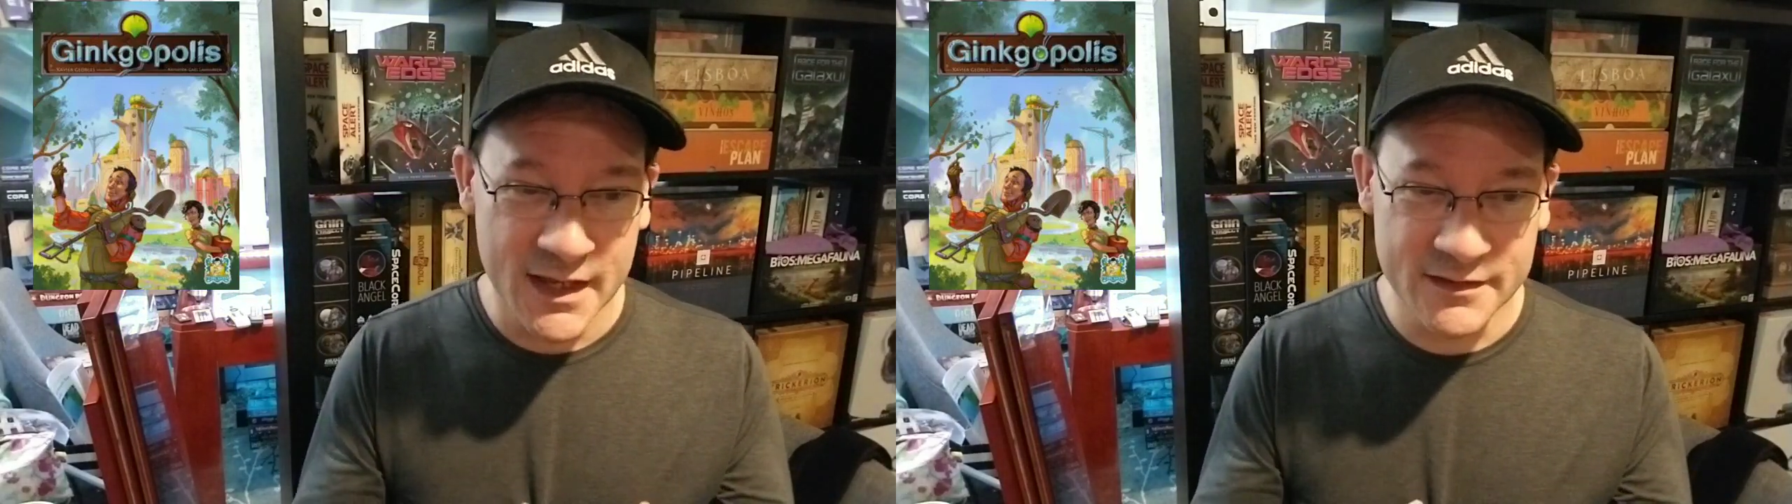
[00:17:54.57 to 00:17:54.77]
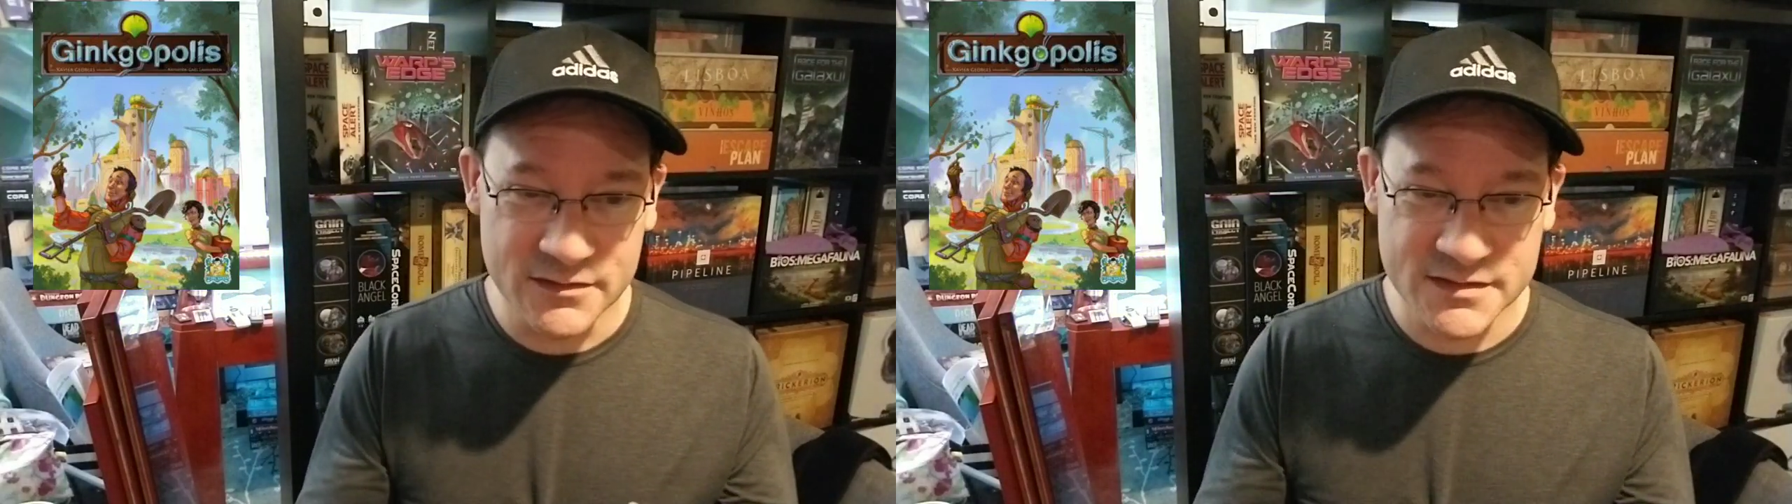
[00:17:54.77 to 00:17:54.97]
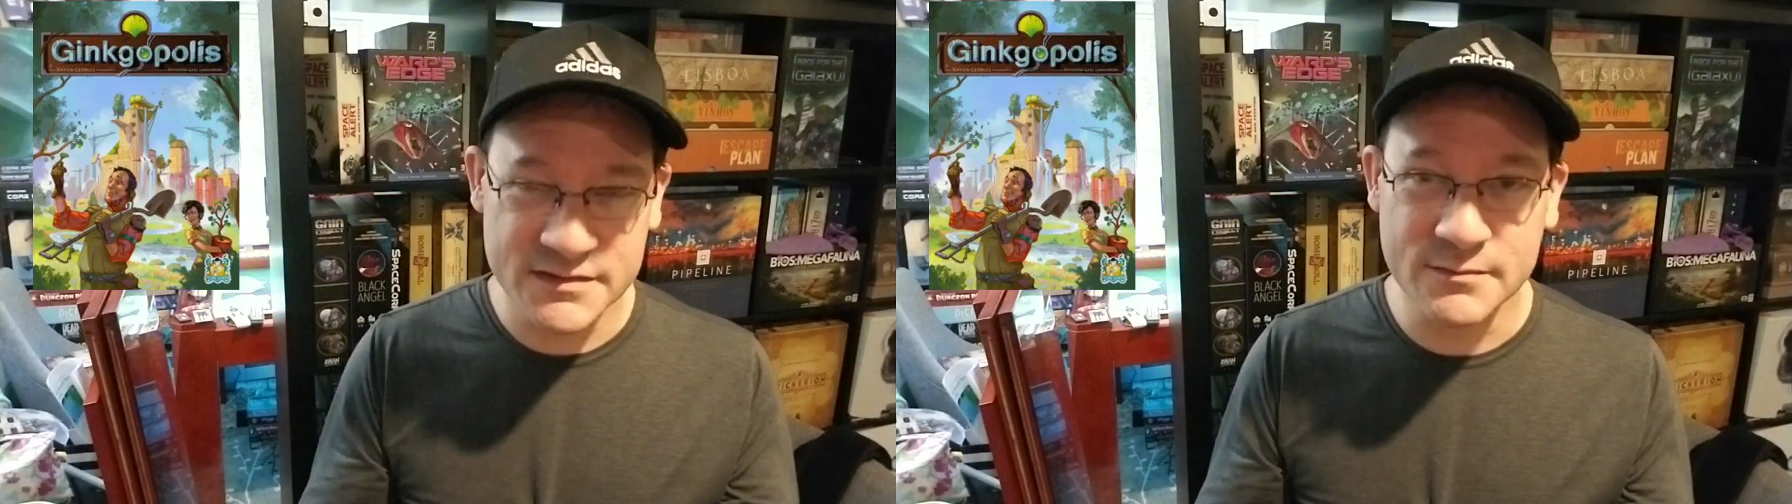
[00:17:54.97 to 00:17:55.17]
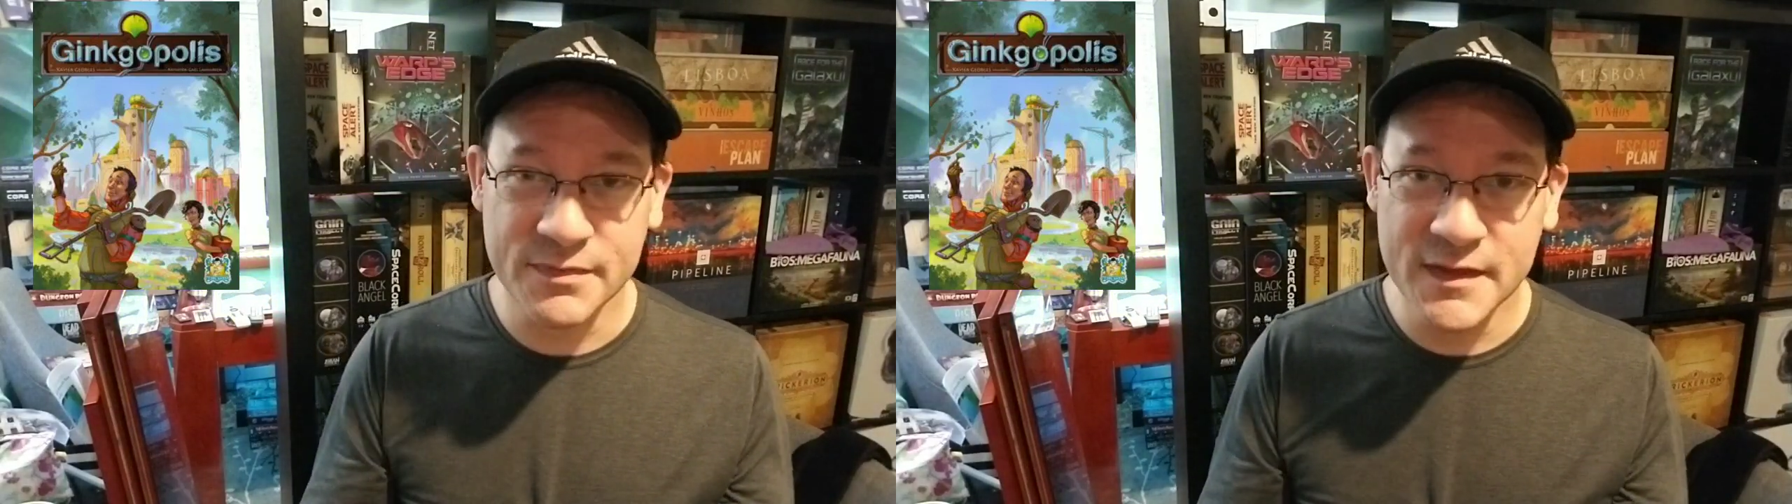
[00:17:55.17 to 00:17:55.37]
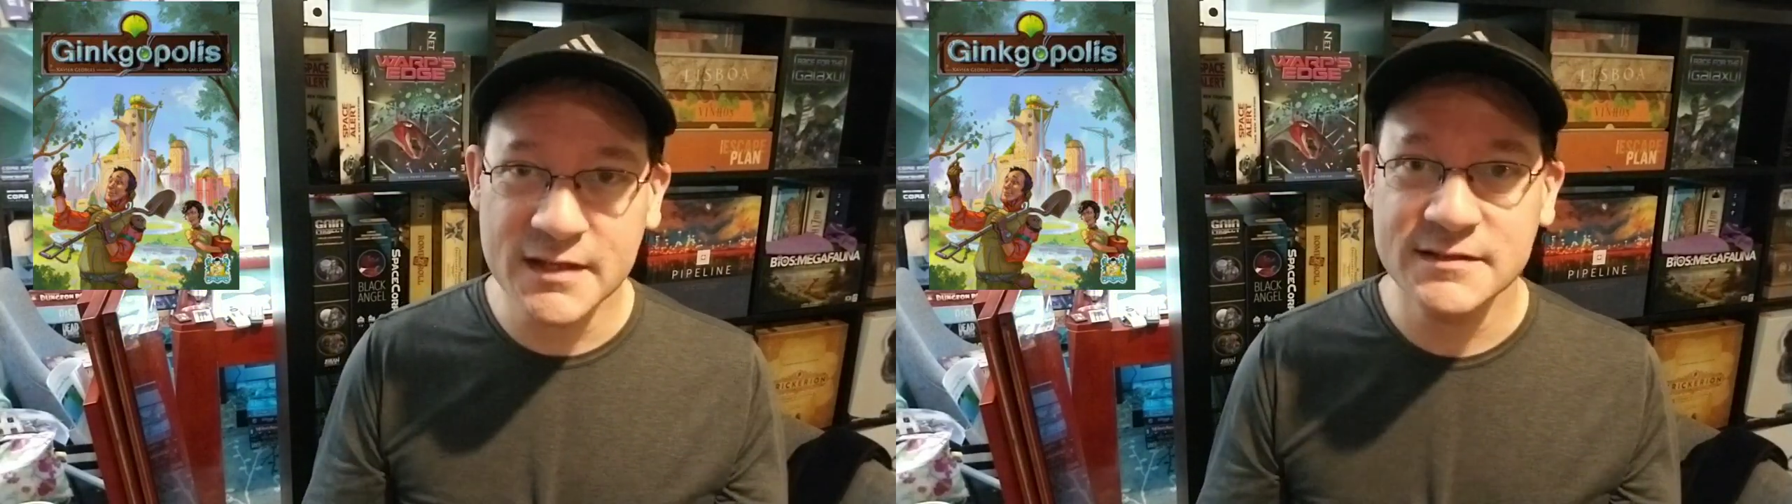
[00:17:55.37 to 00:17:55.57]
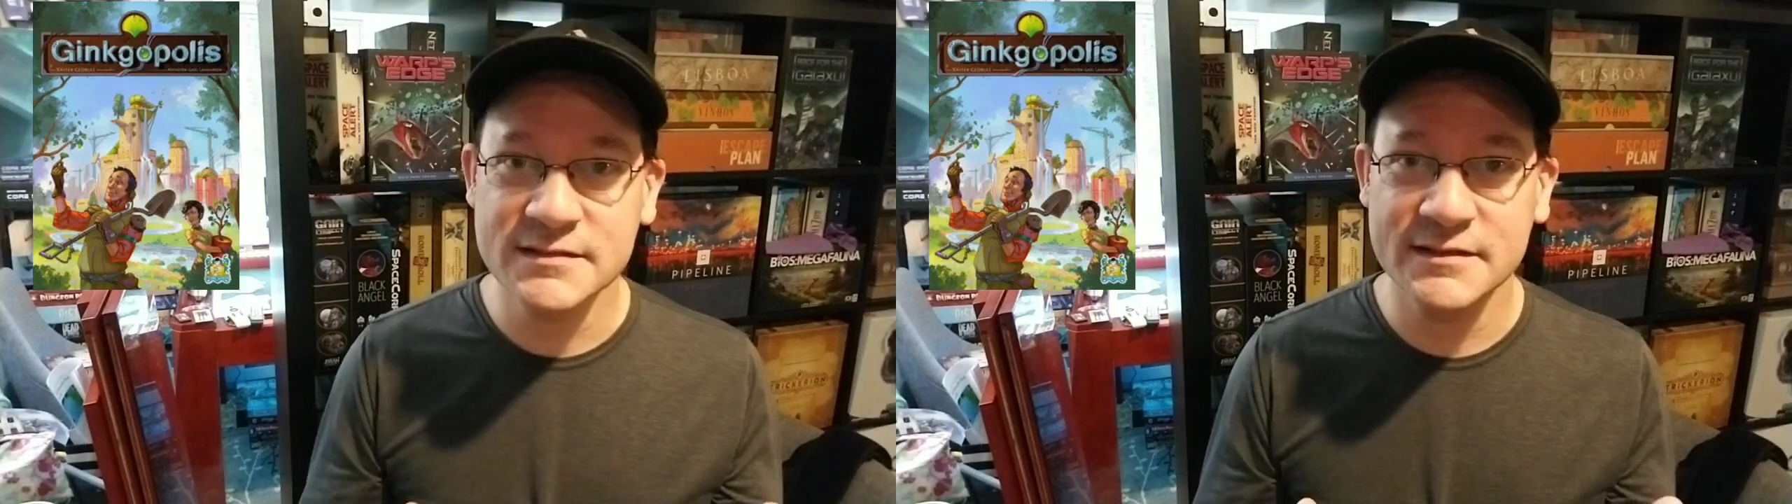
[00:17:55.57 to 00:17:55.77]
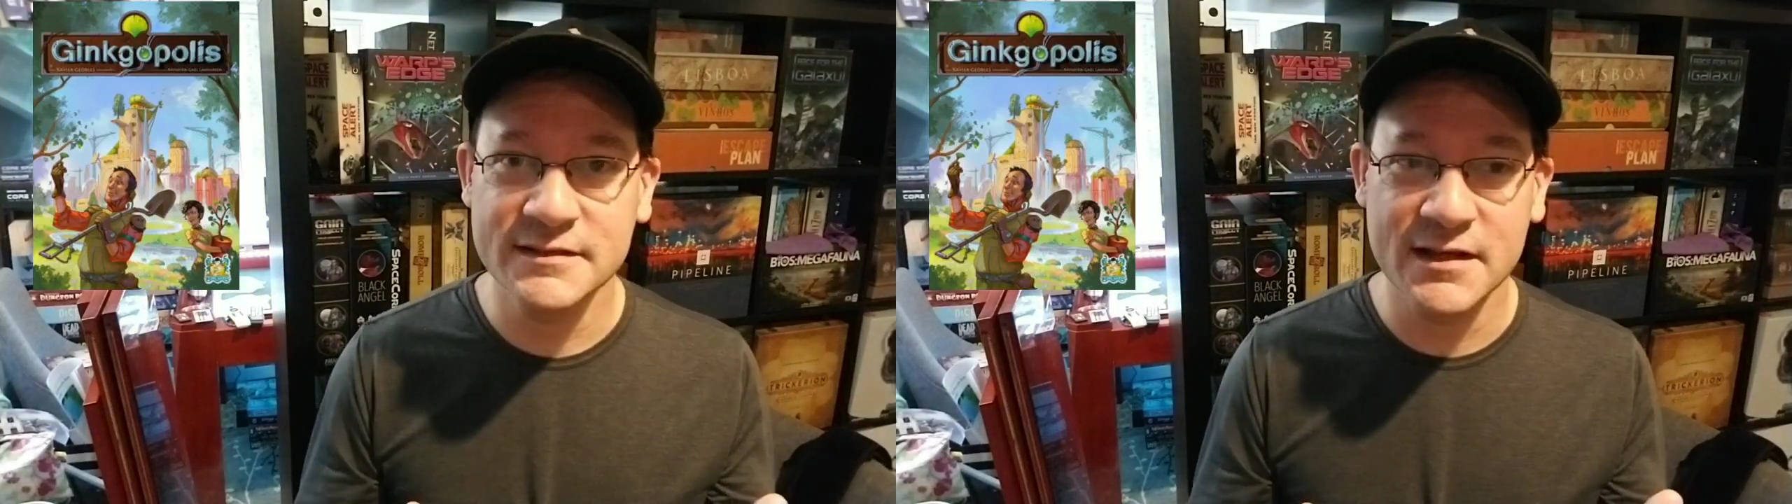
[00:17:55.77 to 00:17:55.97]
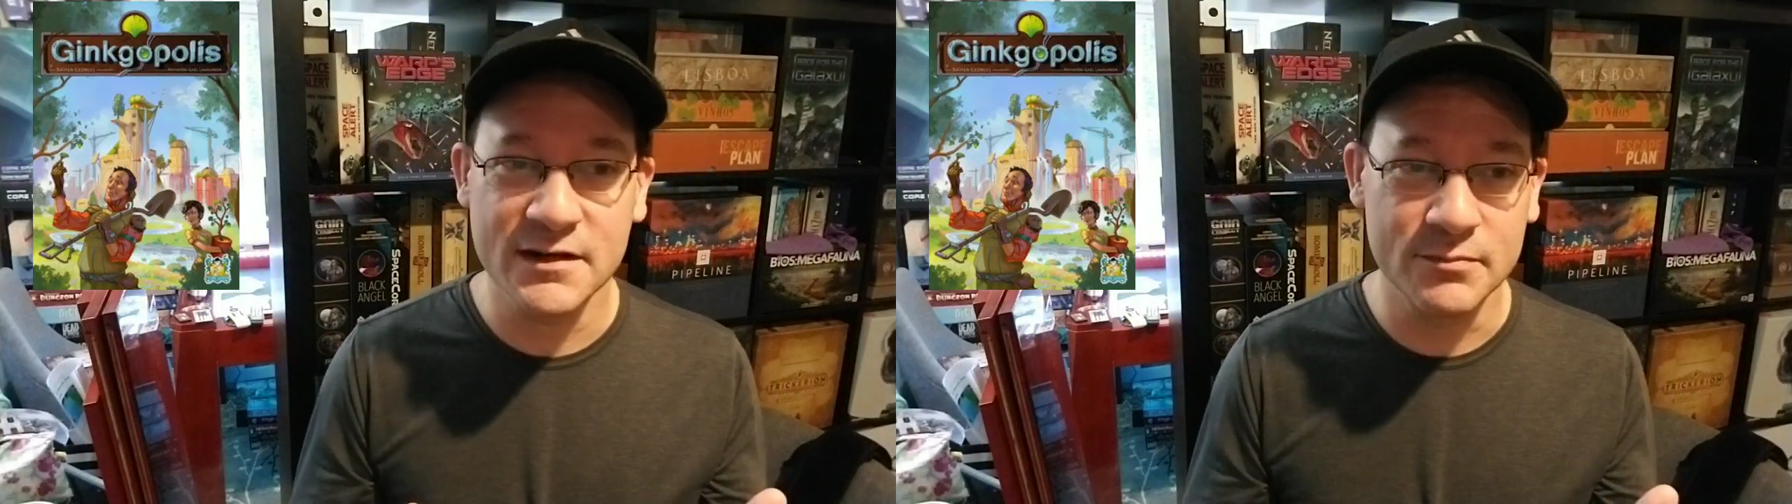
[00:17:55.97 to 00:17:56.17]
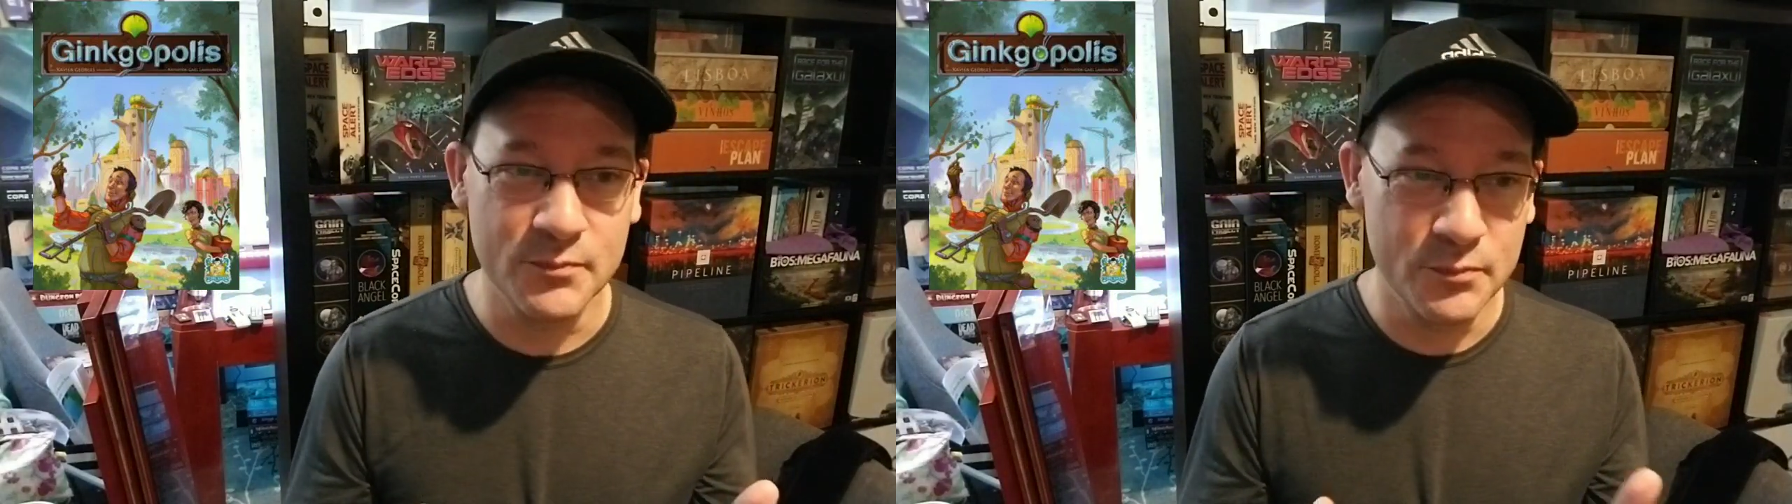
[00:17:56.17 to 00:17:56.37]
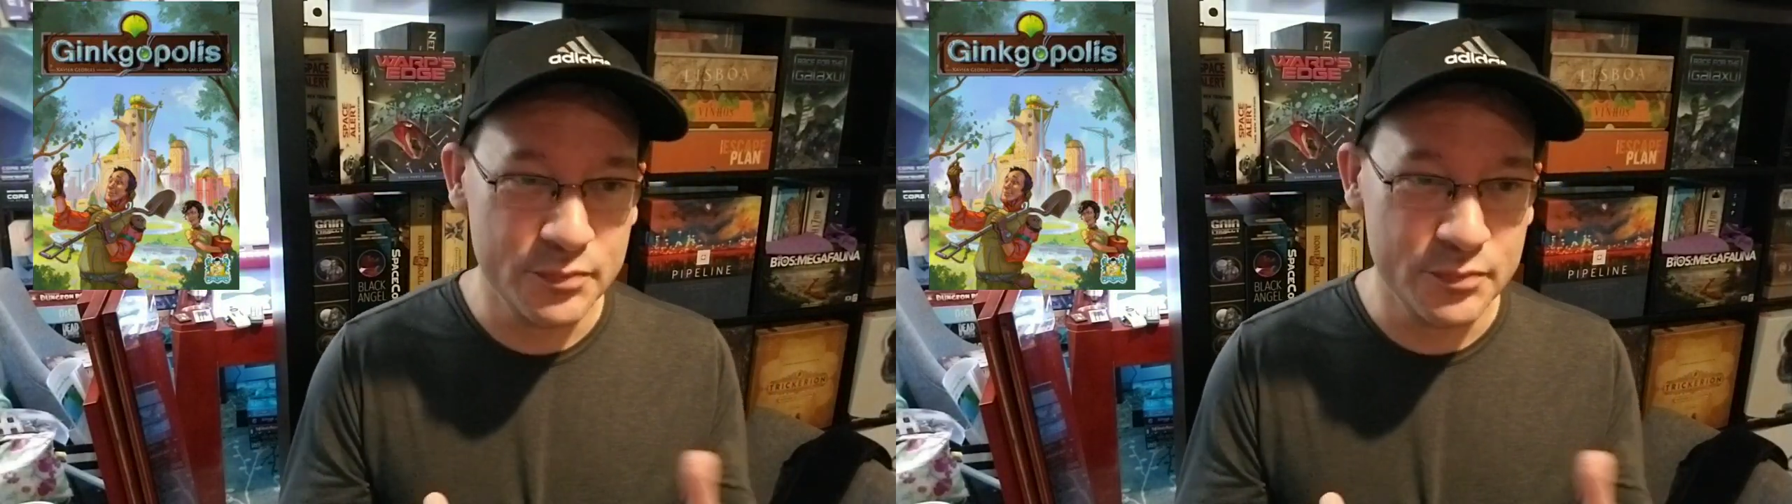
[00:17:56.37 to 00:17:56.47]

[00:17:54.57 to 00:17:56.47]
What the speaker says: And there's some things that are